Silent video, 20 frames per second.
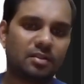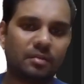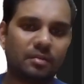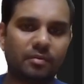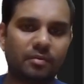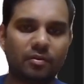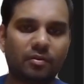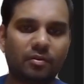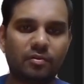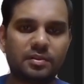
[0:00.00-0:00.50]

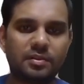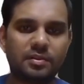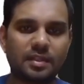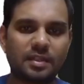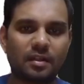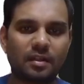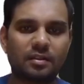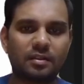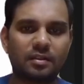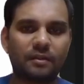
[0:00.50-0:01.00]
of loads
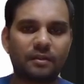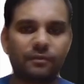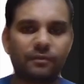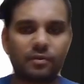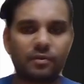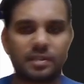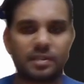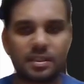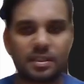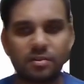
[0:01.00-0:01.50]
and other
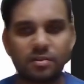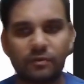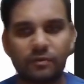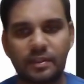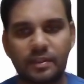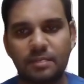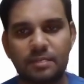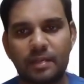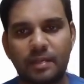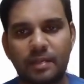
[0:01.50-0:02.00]
forces to
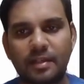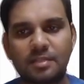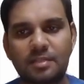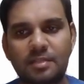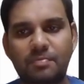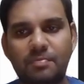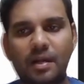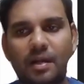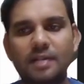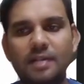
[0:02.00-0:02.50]
which
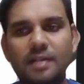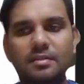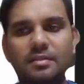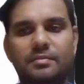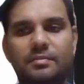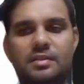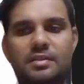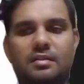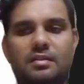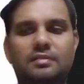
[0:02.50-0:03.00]
various parts
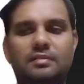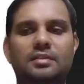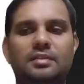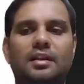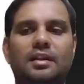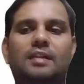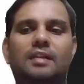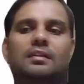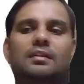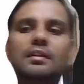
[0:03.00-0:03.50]
of the
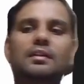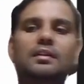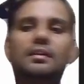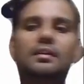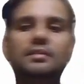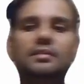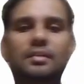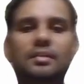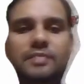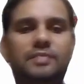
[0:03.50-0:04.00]
structure are
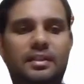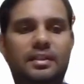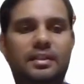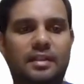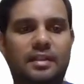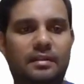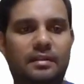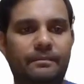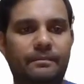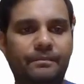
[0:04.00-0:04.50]

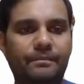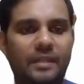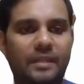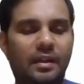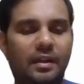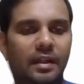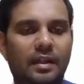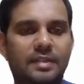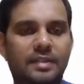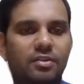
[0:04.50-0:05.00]
subjected.
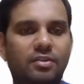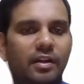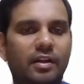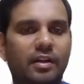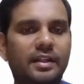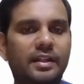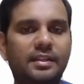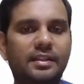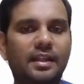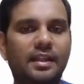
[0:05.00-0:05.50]
A
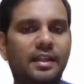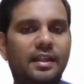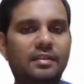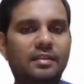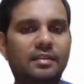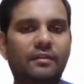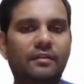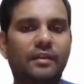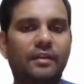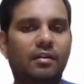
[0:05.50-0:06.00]
joint in the
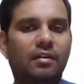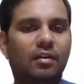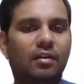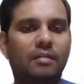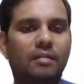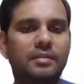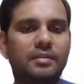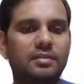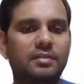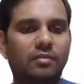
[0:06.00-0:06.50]
length of a
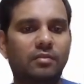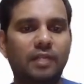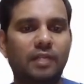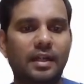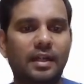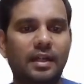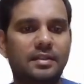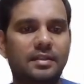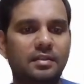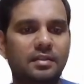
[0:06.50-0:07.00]
column is
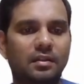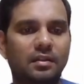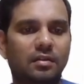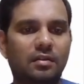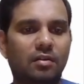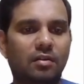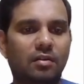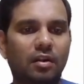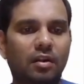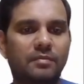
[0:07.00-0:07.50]
known as
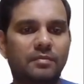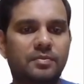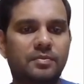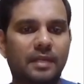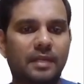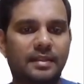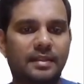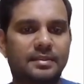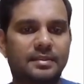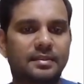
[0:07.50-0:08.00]
column
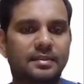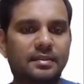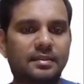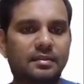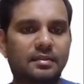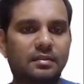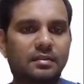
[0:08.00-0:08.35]
splice.